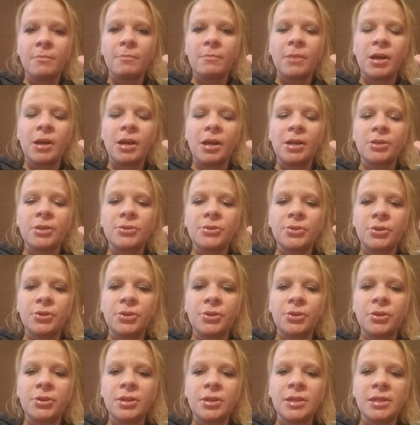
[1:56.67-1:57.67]
my
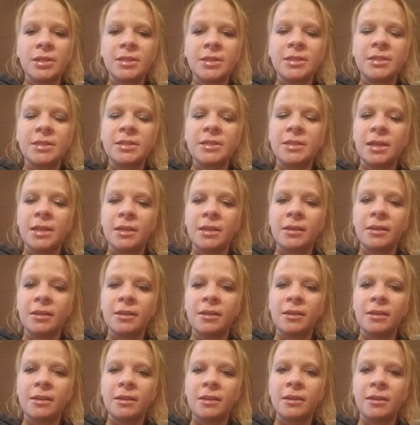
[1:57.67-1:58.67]
daughter is
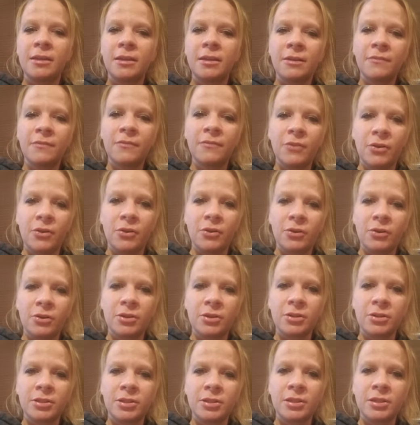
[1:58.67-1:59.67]
selling gift
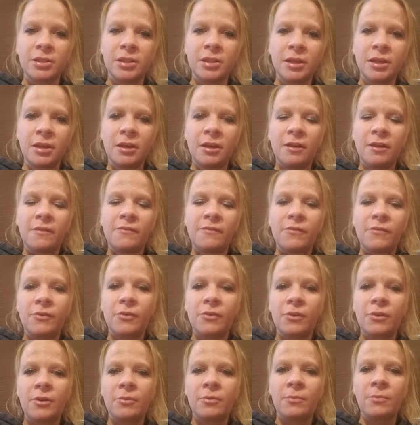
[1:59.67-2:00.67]
cards
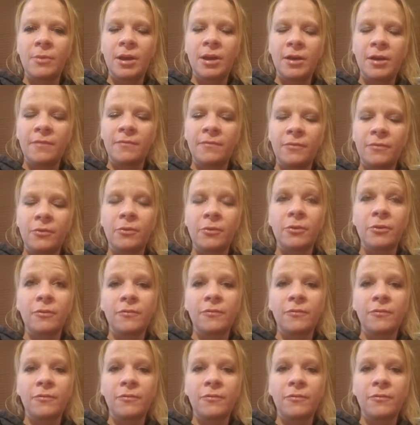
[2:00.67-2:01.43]
for a ref or